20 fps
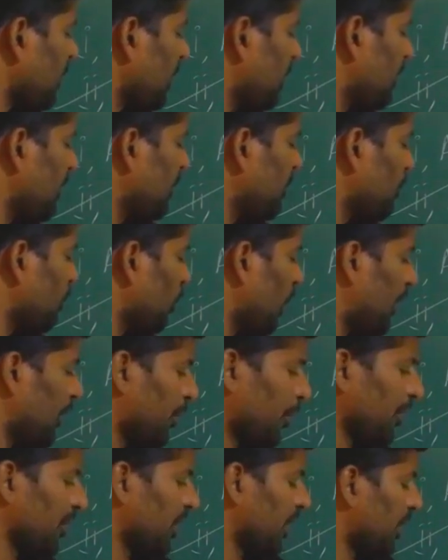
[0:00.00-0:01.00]
these 2
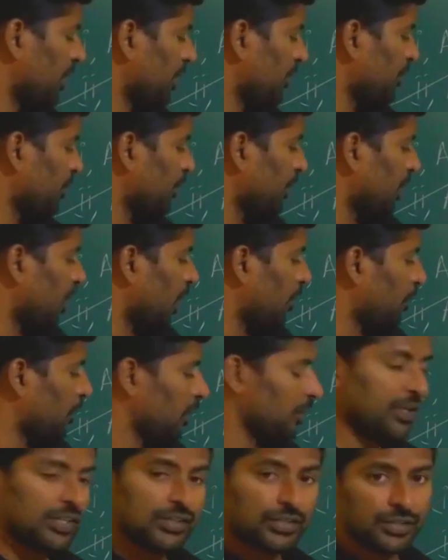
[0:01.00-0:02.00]
hydrogen atoms may
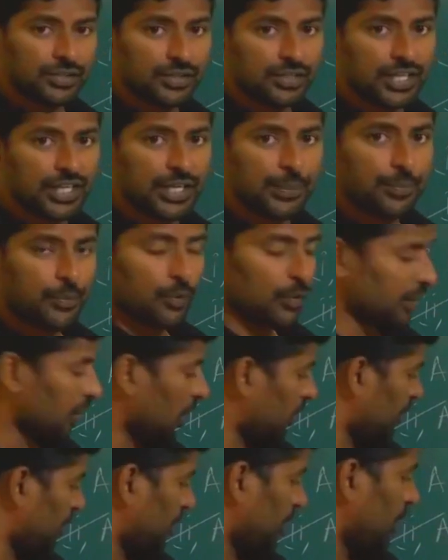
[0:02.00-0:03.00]
couple with 3
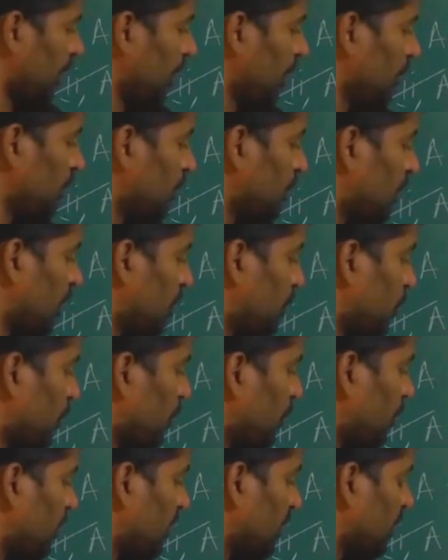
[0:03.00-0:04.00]
protons. So
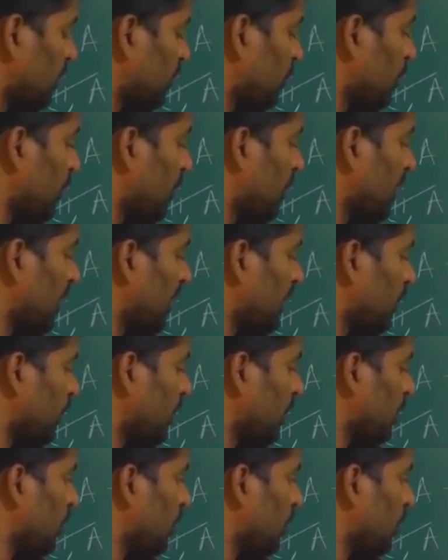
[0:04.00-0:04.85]
therefore for this we will get what?